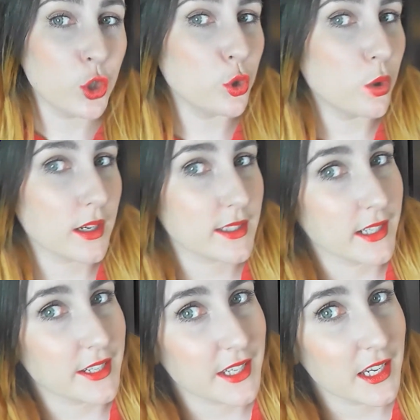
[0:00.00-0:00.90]
No
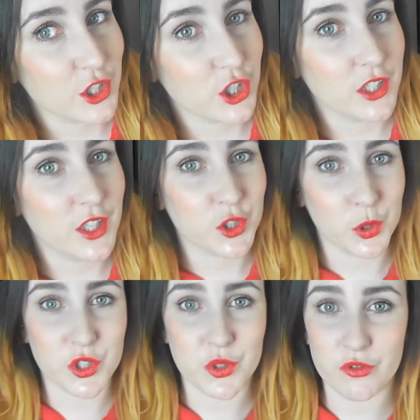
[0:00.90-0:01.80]
oxidization, so
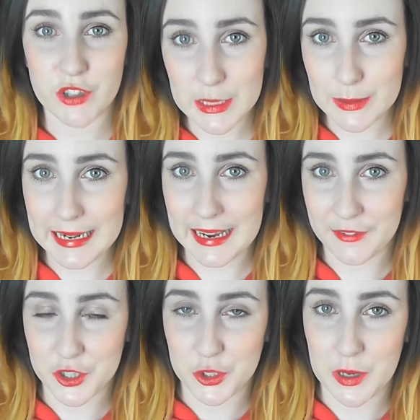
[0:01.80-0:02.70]
it's doing really well
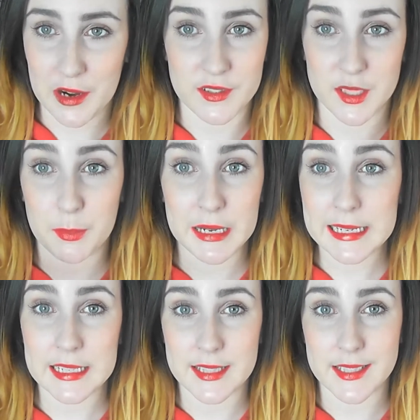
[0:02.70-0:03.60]
after 2 hours,
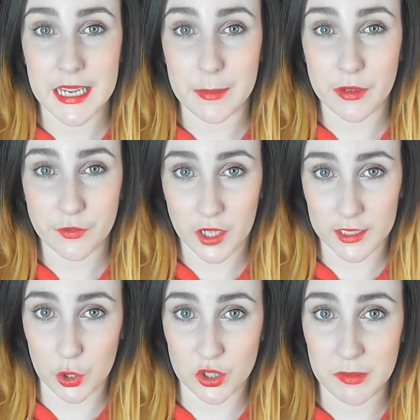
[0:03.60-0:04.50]
completely the same. If not, it
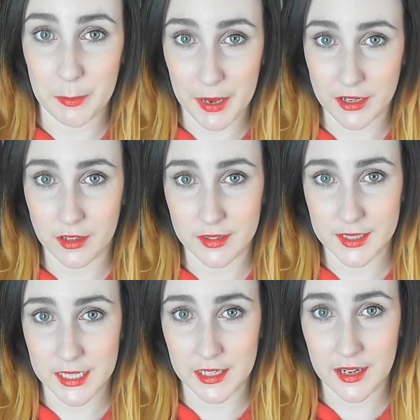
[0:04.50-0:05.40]
looks a bit better on the
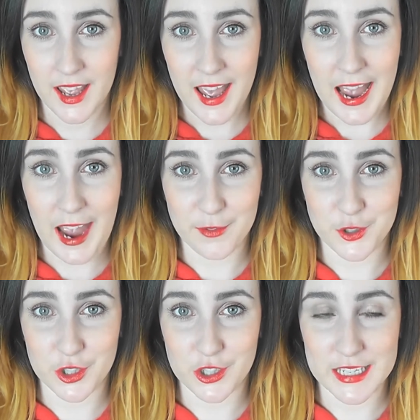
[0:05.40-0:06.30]
skin
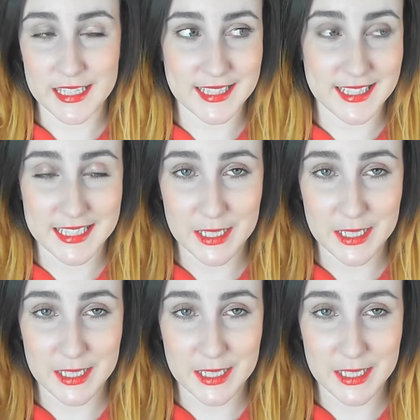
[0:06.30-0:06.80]
after it's